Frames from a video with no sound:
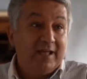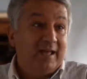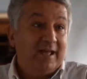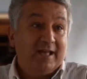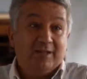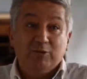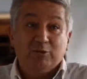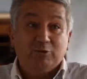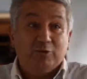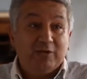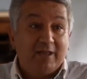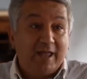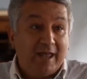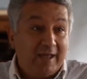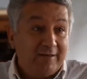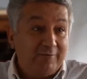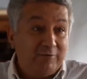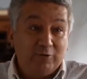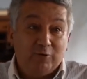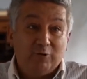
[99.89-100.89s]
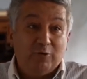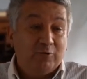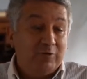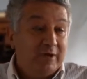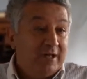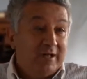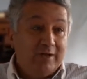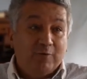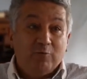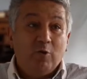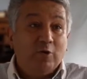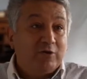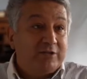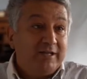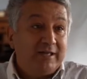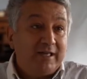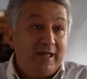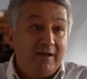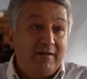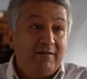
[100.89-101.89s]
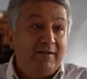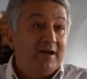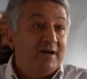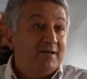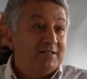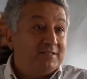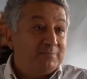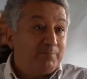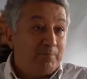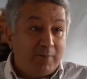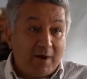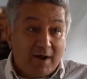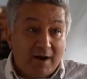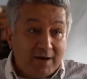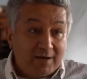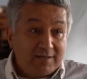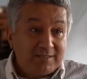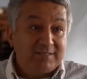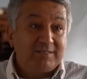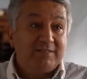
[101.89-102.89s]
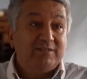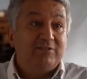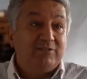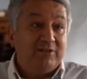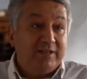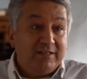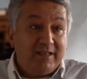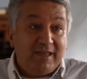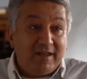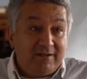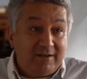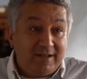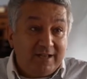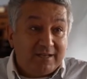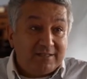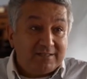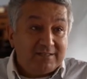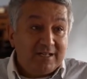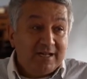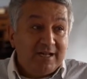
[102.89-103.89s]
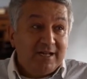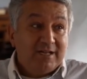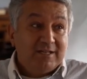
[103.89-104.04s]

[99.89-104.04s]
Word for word: and you don't have, you know, walking areas, parks, green areas.